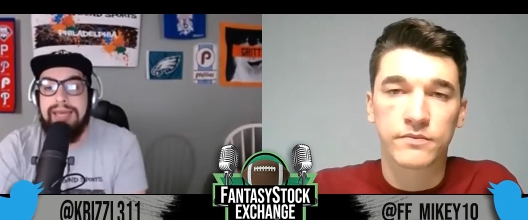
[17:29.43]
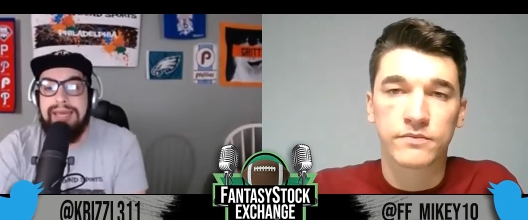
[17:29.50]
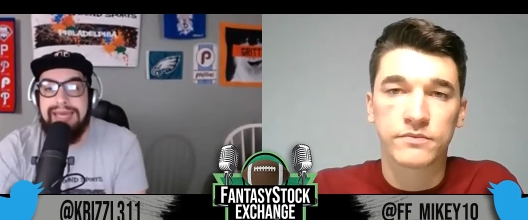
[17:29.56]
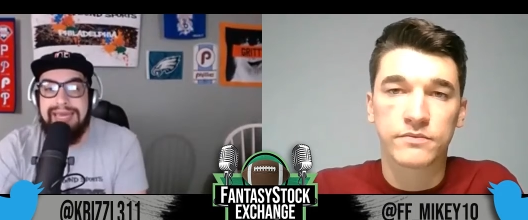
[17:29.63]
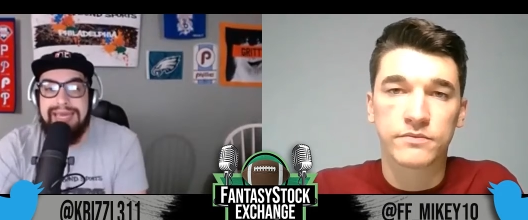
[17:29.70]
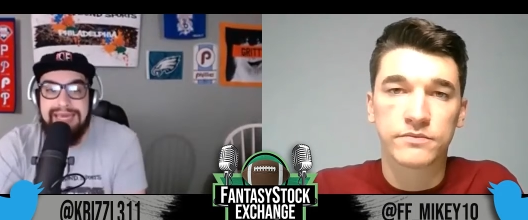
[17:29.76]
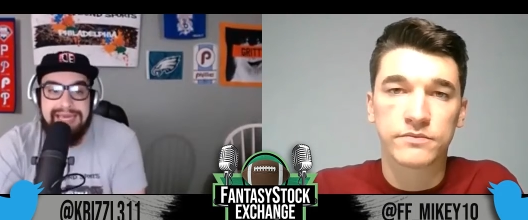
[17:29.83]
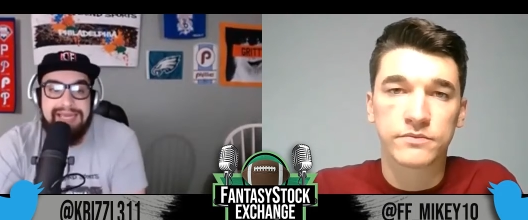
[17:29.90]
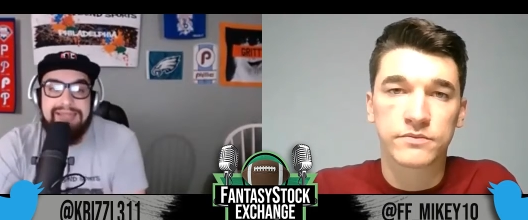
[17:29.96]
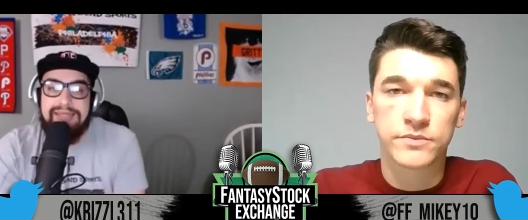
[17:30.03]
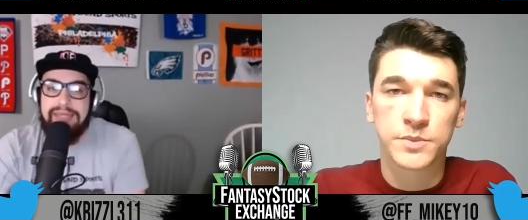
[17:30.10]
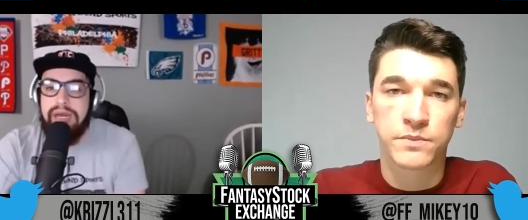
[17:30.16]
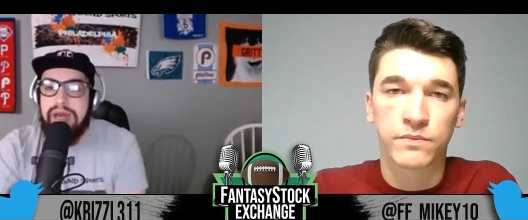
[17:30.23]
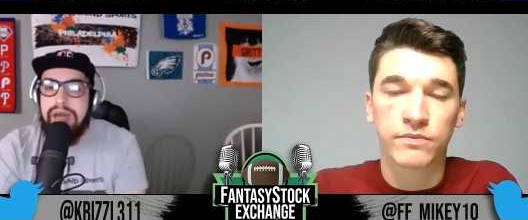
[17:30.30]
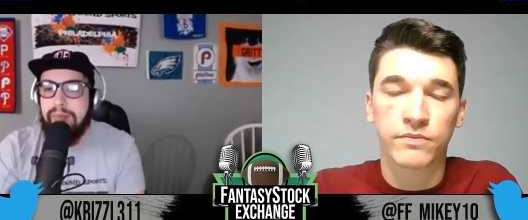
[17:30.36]
Speaker 1: He is
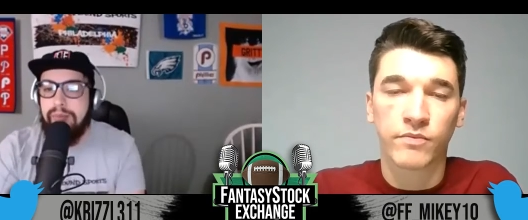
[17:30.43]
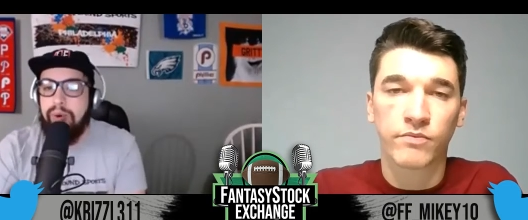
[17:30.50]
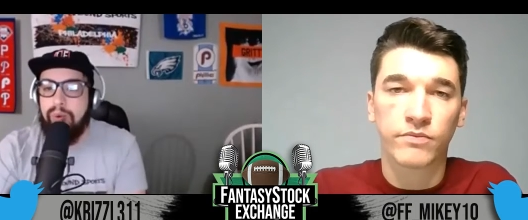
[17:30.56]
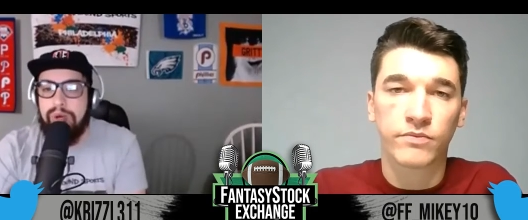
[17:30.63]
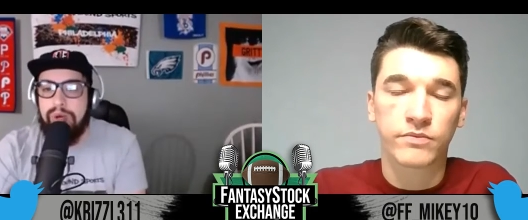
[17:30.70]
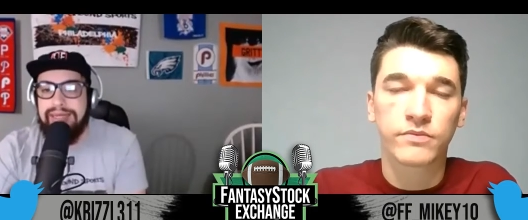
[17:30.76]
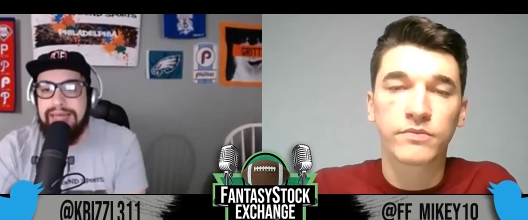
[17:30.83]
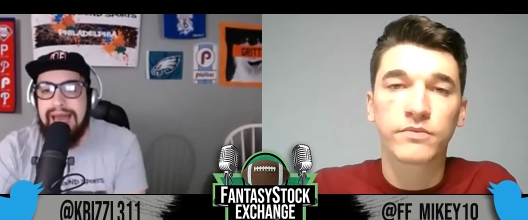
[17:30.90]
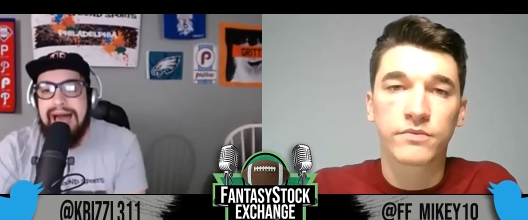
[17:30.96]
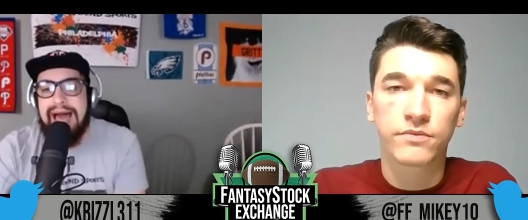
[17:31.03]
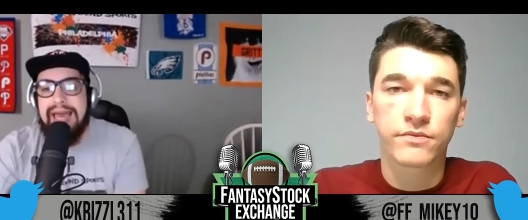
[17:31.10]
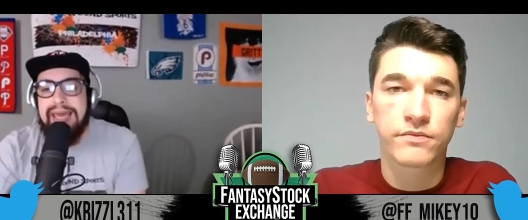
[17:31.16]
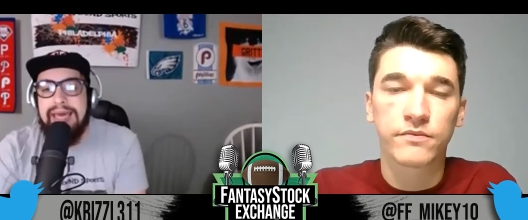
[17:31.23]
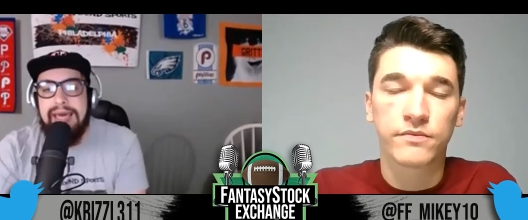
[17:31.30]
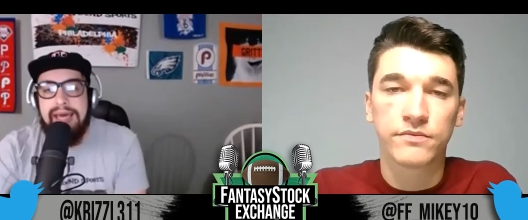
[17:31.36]
the number one
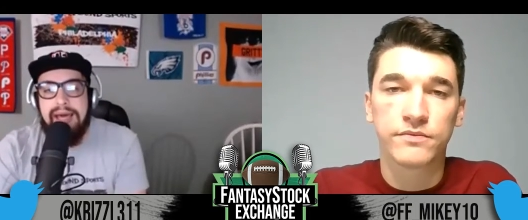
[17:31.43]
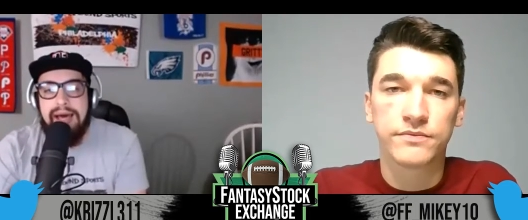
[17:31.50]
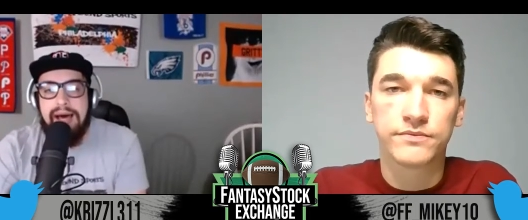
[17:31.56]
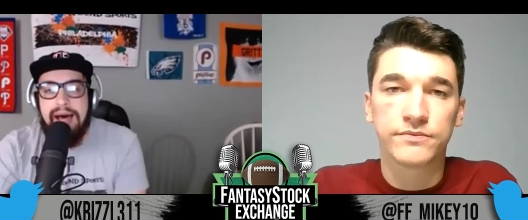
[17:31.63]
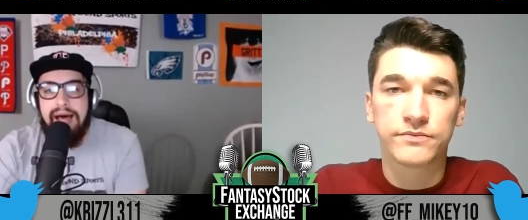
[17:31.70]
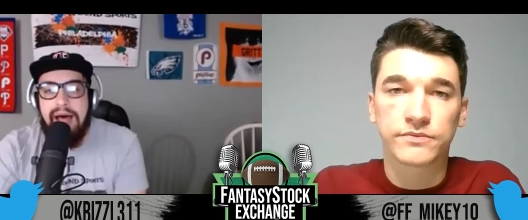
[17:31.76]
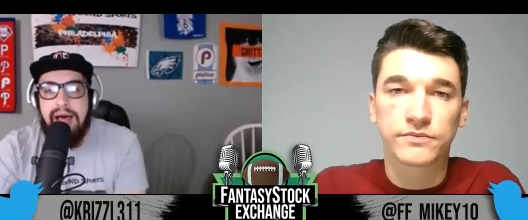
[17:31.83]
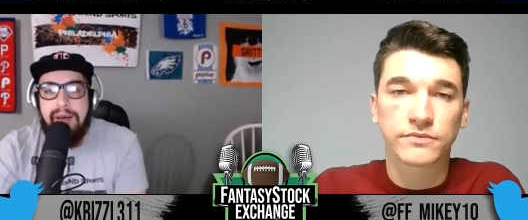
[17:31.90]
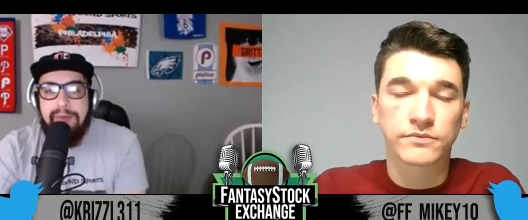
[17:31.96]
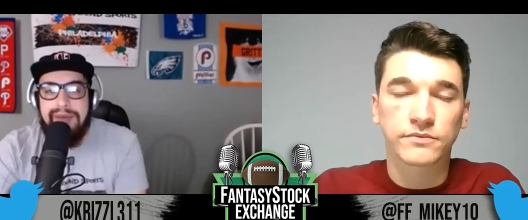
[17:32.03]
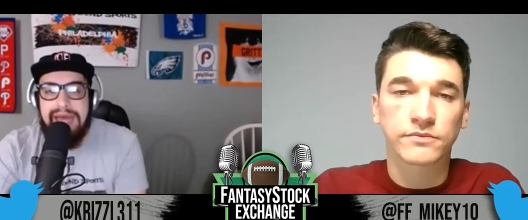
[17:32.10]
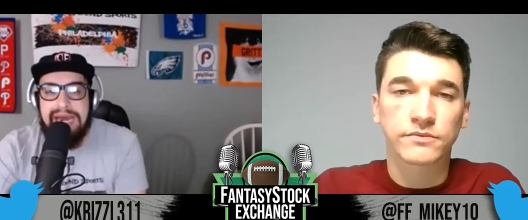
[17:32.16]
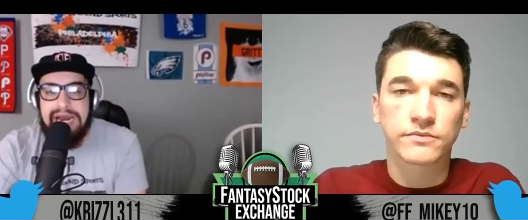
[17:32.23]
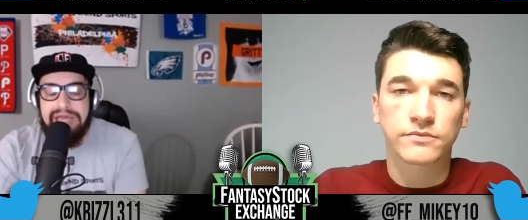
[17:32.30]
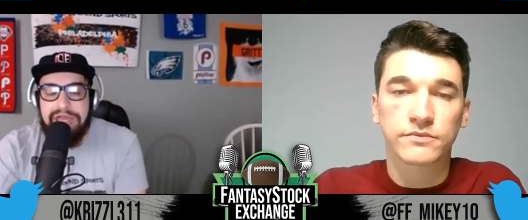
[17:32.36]
guy, um,
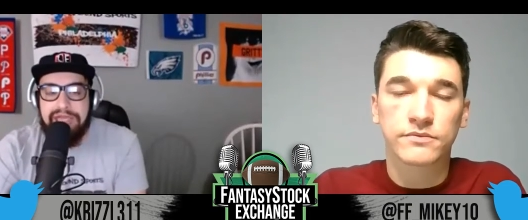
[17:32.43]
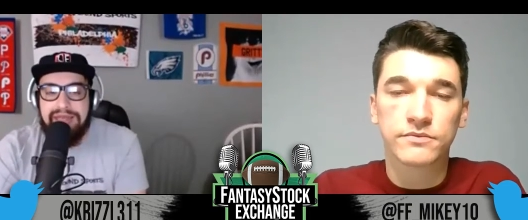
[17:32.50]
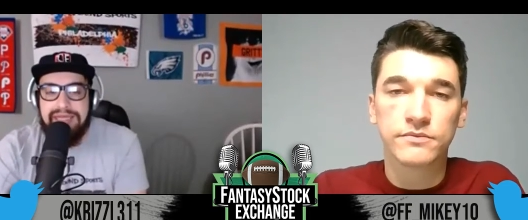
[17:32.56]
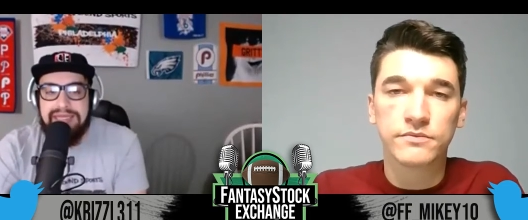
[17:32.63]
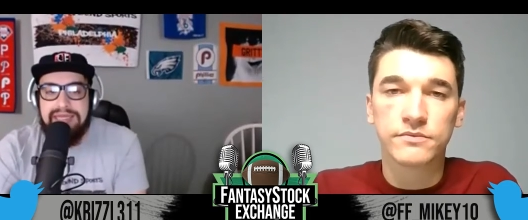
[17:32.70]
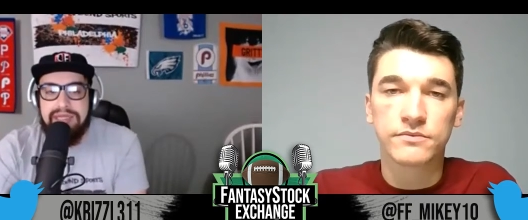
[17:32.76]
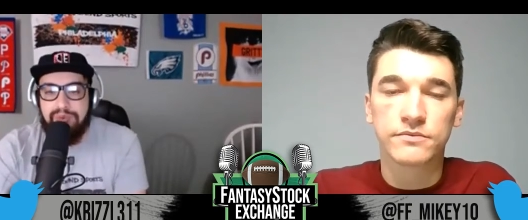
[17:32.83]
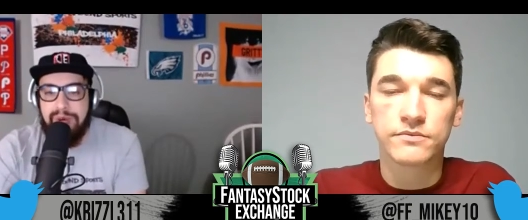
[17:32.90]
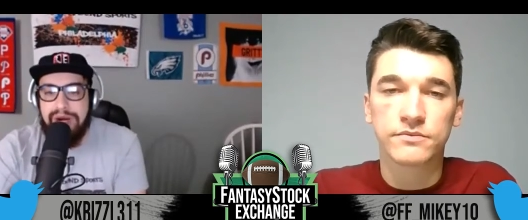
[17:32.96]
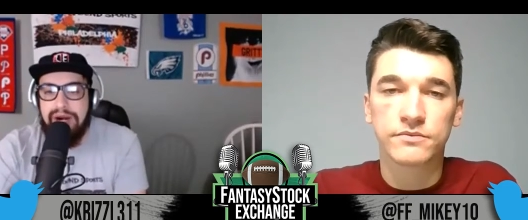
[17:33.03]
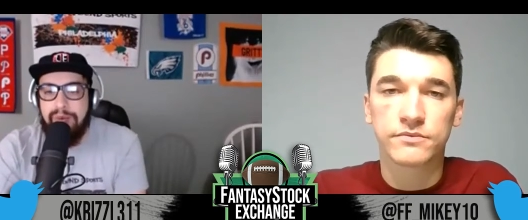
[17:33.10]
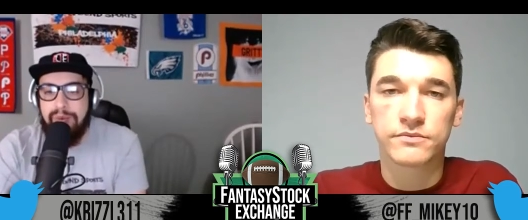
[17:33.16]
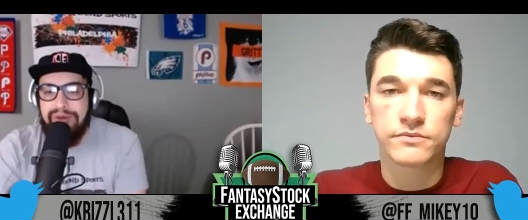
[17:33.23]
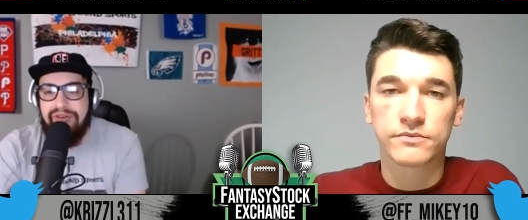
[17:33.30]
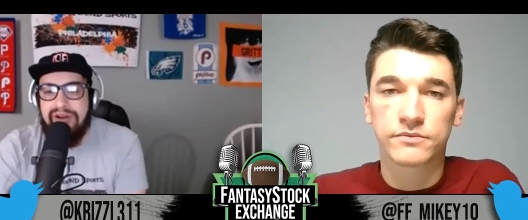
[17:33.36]
and I think this is where
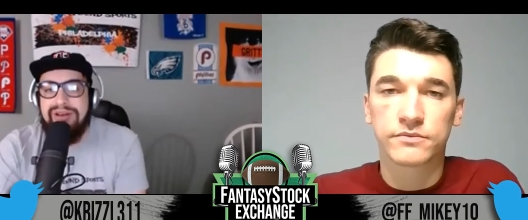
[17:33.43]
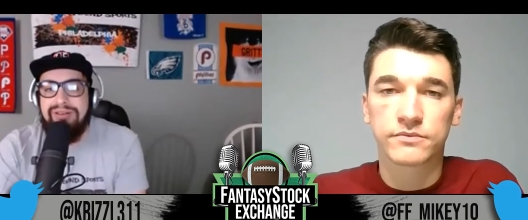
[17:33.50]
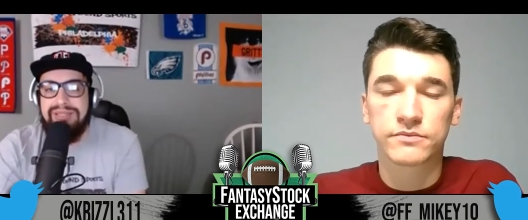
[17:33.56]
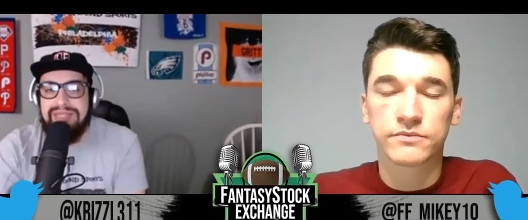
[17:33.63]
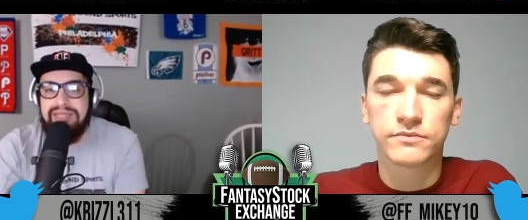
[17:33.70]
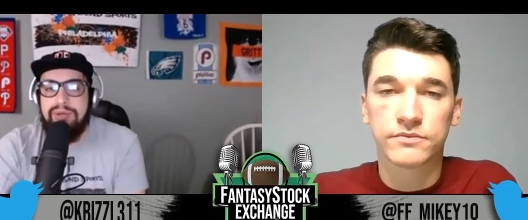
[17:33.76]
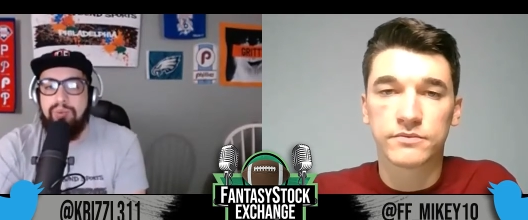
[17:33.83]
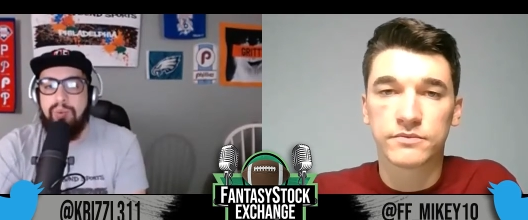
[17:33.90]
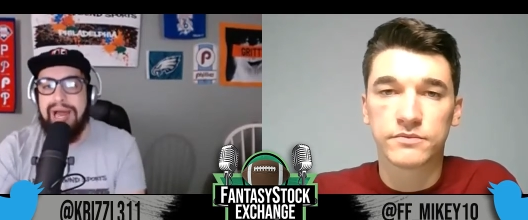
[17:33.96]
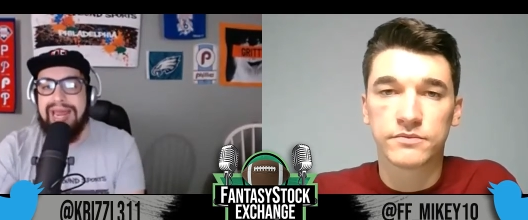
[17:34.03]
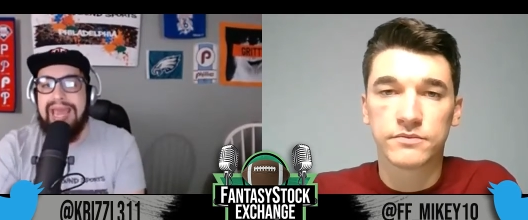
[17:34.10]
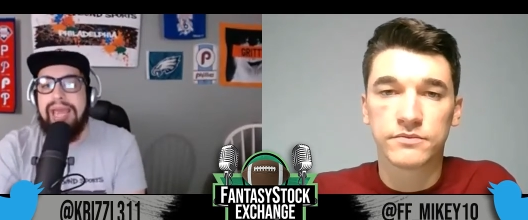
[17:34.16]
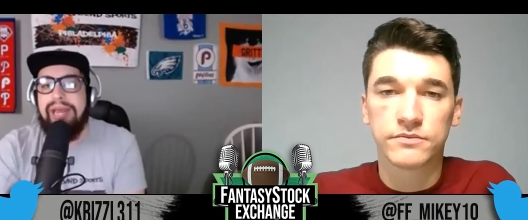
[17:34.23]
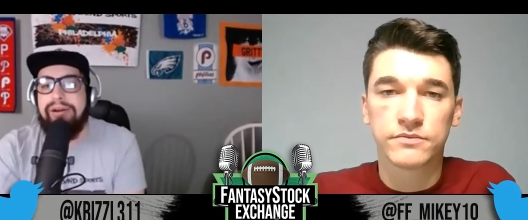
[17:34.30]
we finally see why Hayden